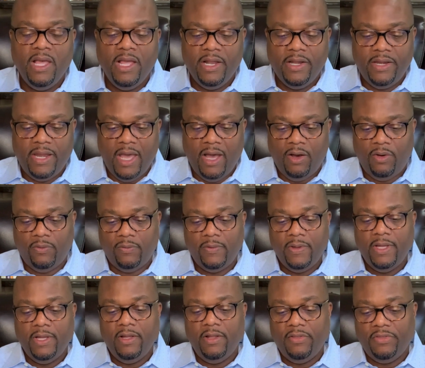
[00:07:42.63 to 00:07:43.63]
Now,
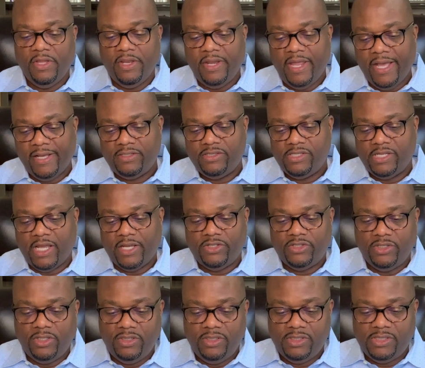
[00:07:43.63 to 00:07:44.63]
the next
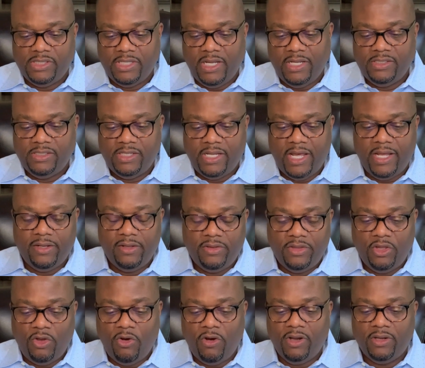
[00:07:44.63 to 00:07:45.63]
section, it says that
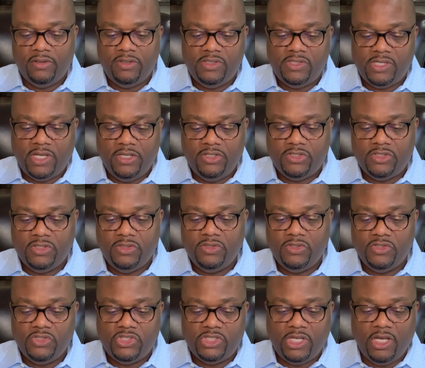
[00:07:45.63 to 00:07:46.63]
the
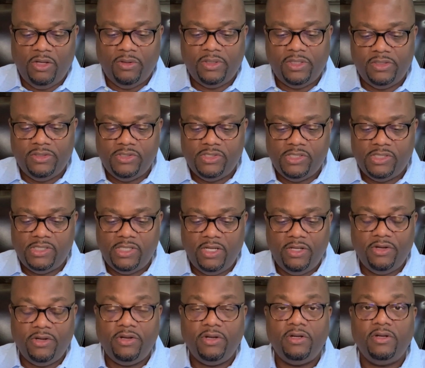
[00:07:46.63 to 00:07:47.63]
organization shall
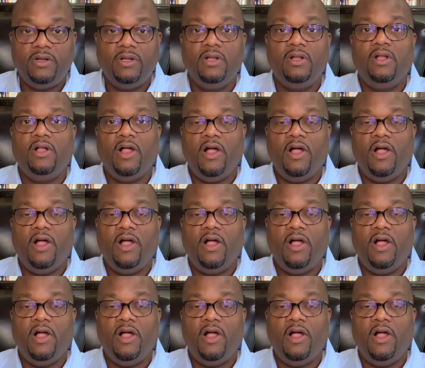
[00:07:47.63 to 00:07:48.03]
consider